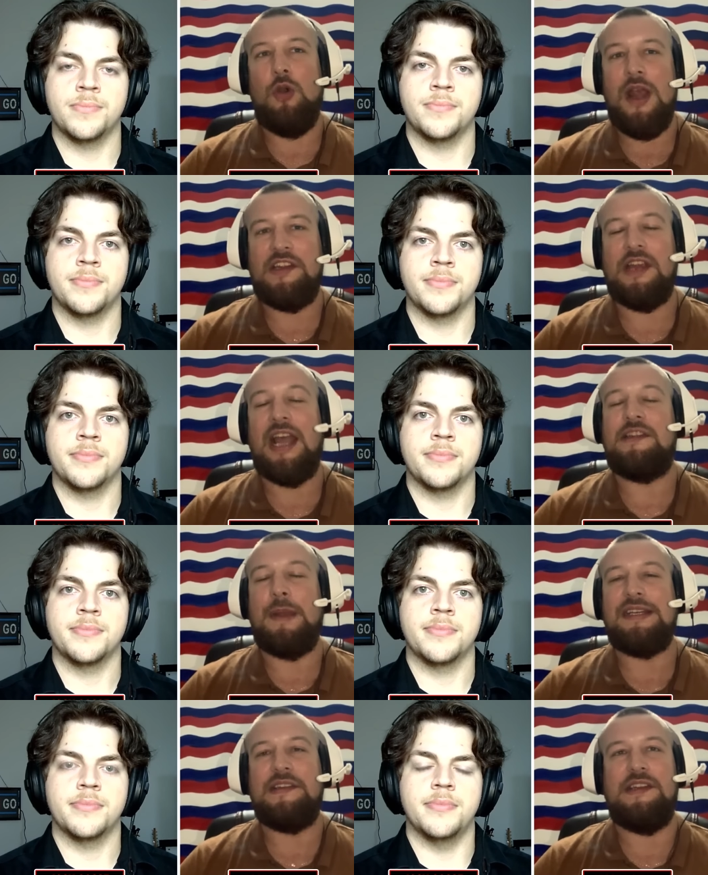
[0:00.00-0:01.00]
Speaker 1: know, I, I
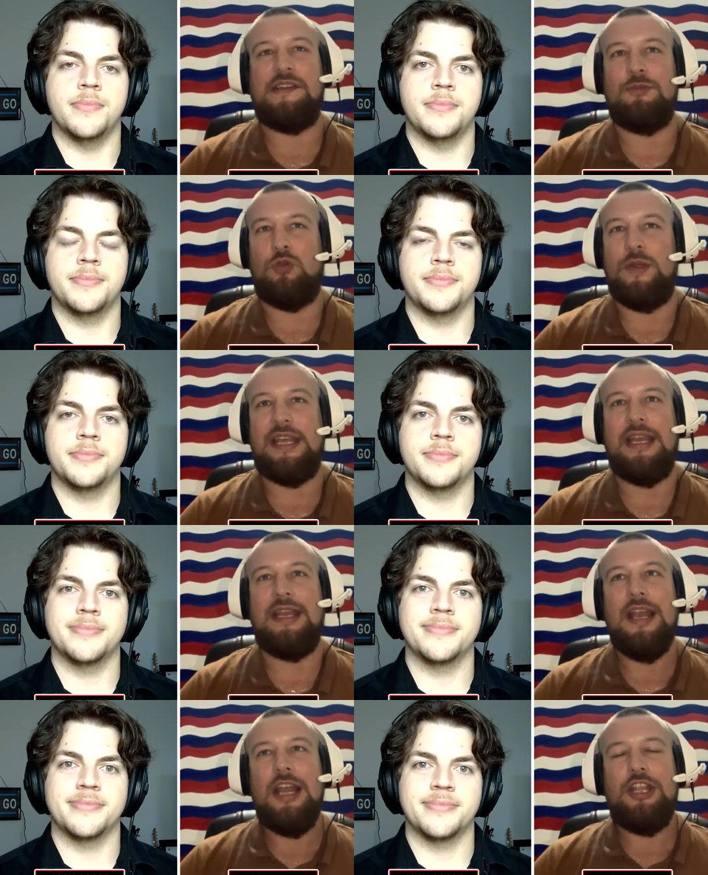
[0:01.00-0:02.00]
expect to see some
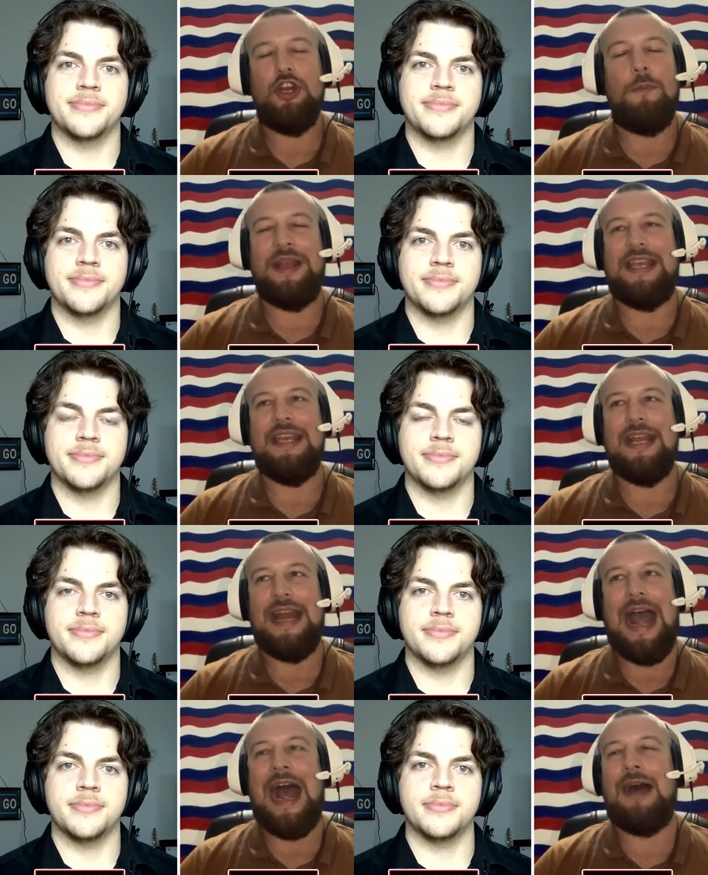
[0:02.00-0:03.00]
tweaking, you know, but he
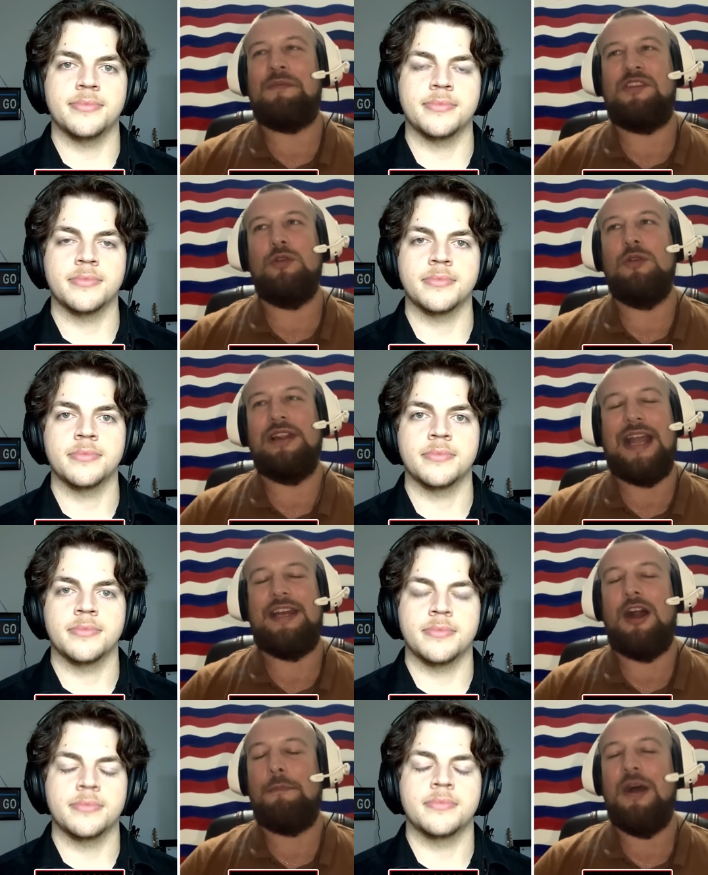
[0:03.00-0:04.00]
can absolutely
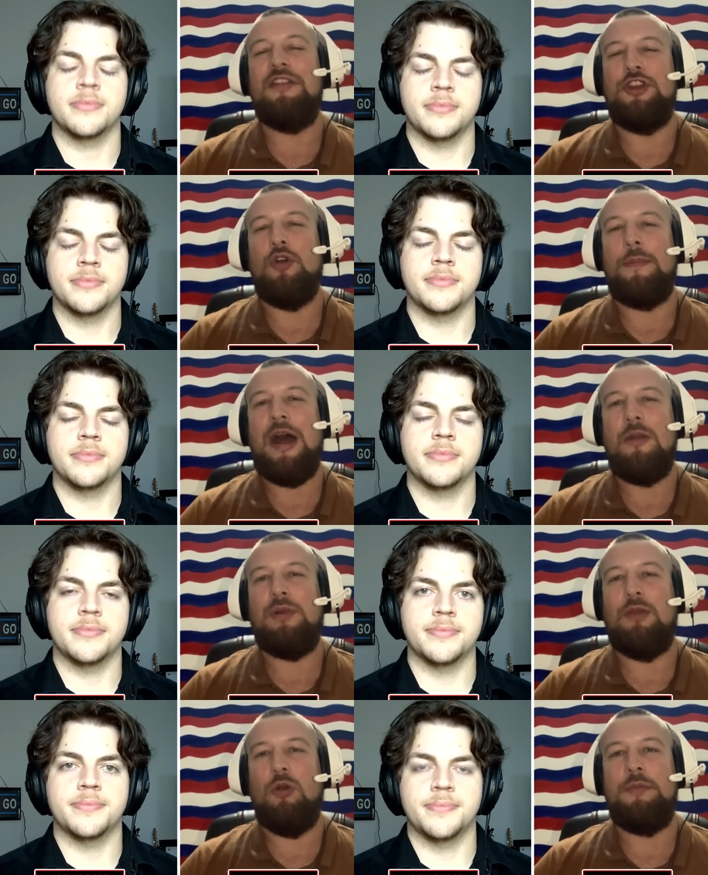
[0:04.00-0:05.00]
light it up. But you know, the power
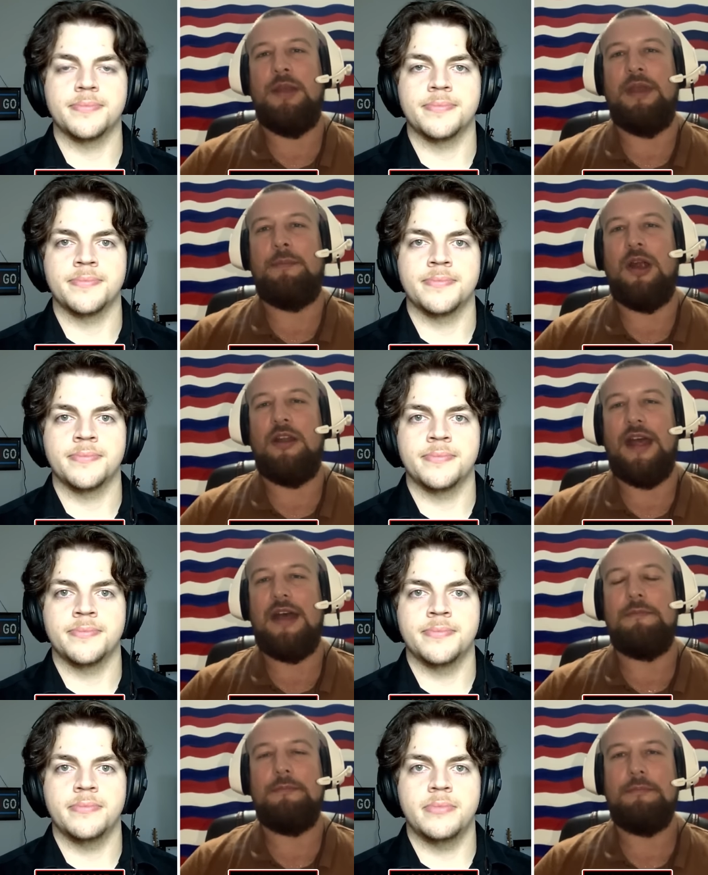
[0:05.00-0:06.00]
play will be a big part of
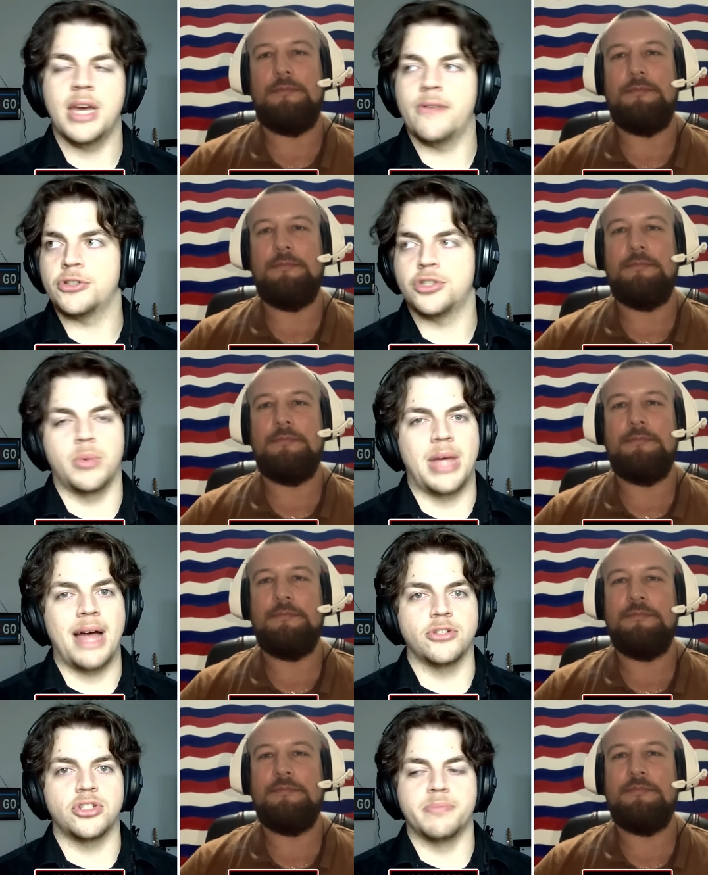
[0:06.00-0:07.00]
that.
Speaker 2: Yeah, for sure. We'll have
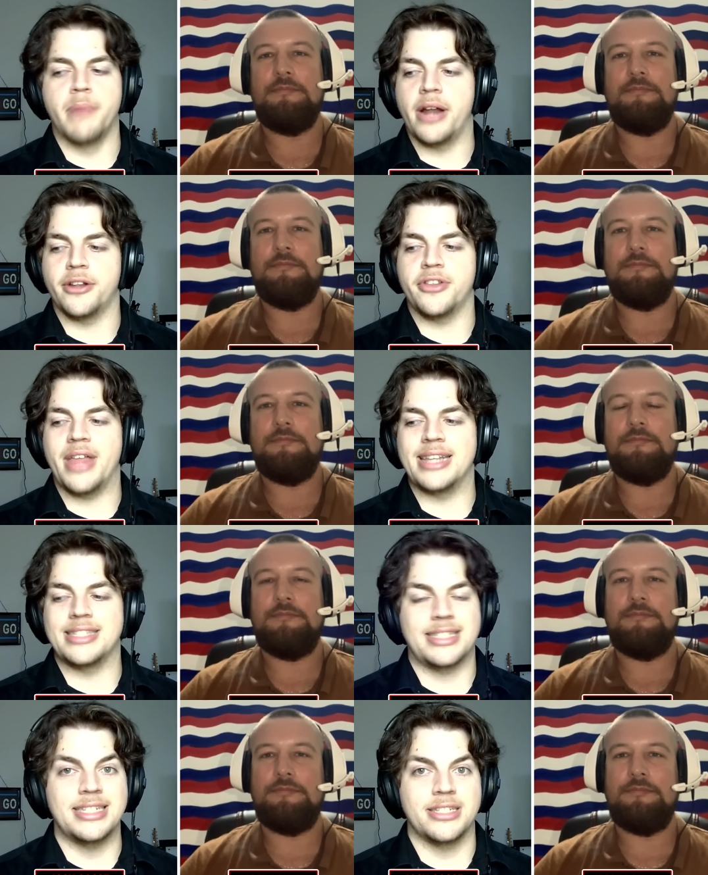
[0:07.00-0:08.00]
to just monitor that as
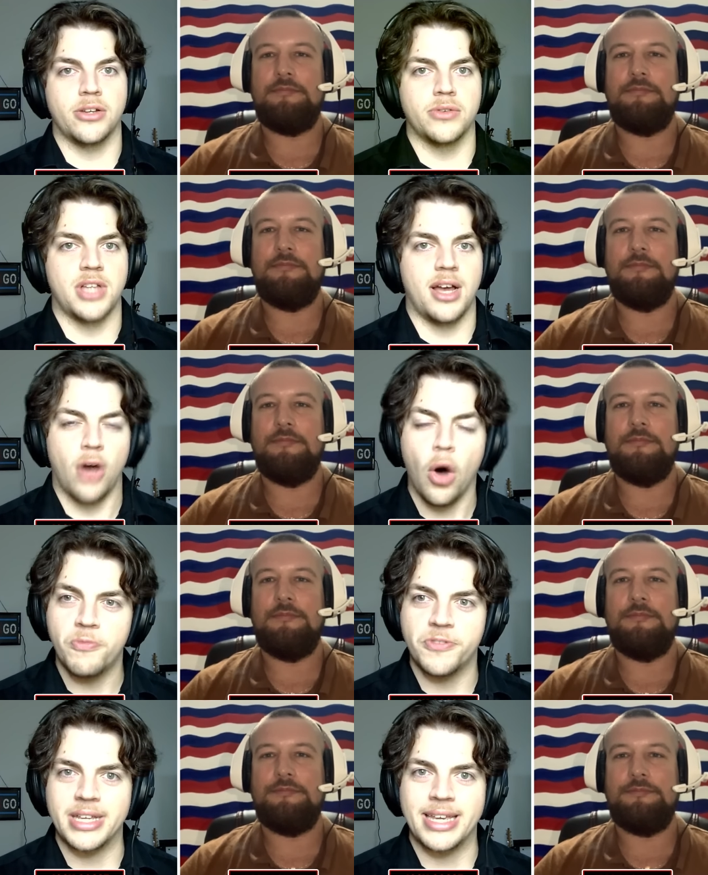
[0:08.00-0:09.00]
the season goes on.
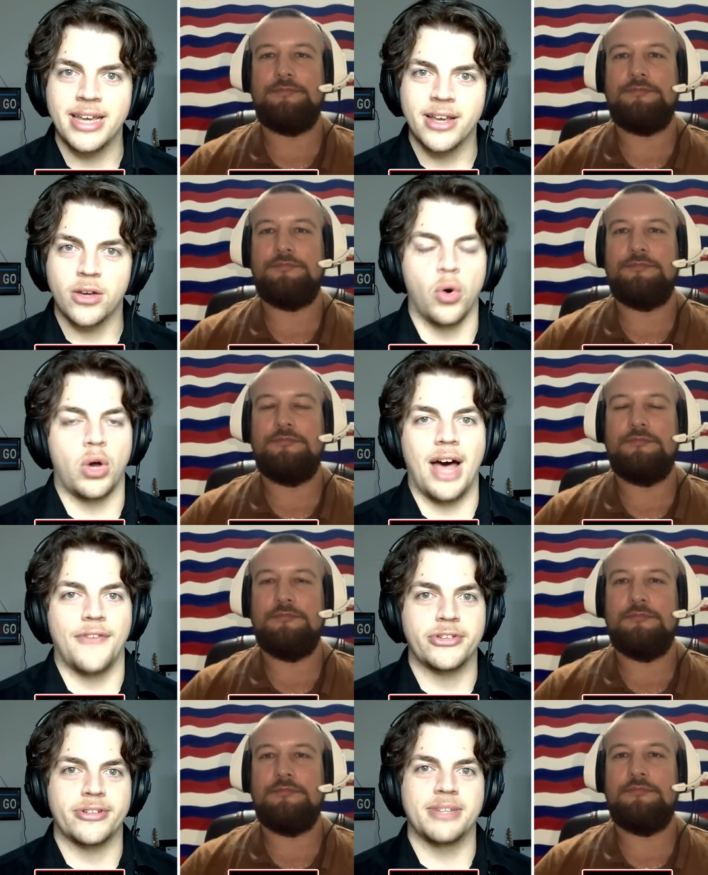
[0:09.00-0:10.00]
Hopefully Cole
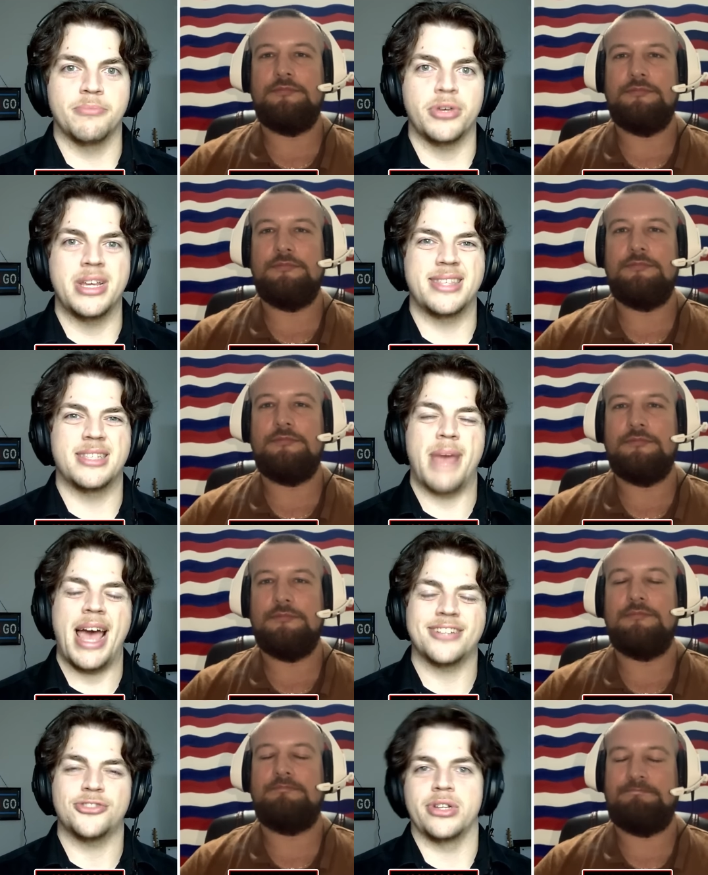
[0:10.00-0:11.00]
Caufield can breathe some
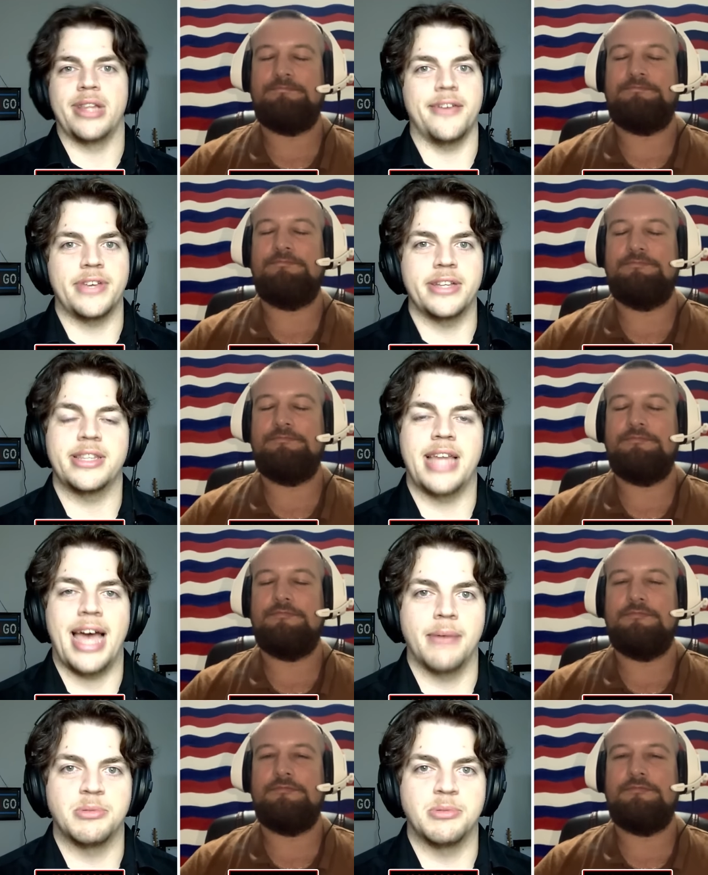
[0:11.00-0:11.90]
extra life into the Habs